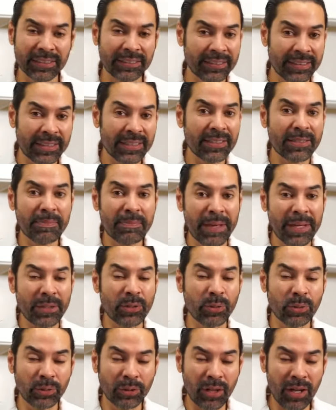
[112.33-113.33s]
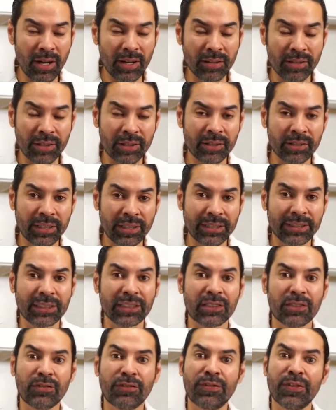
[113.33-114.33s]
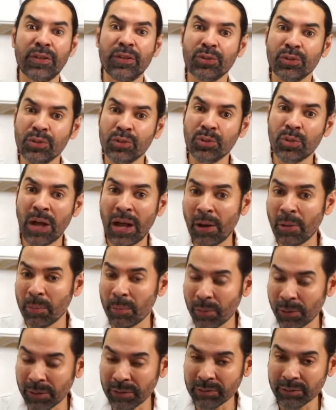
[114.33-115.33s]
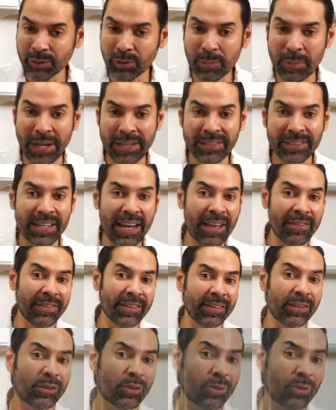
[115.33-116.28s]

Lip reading: because it doesn't make you longer, it just fills you out more. So imagine having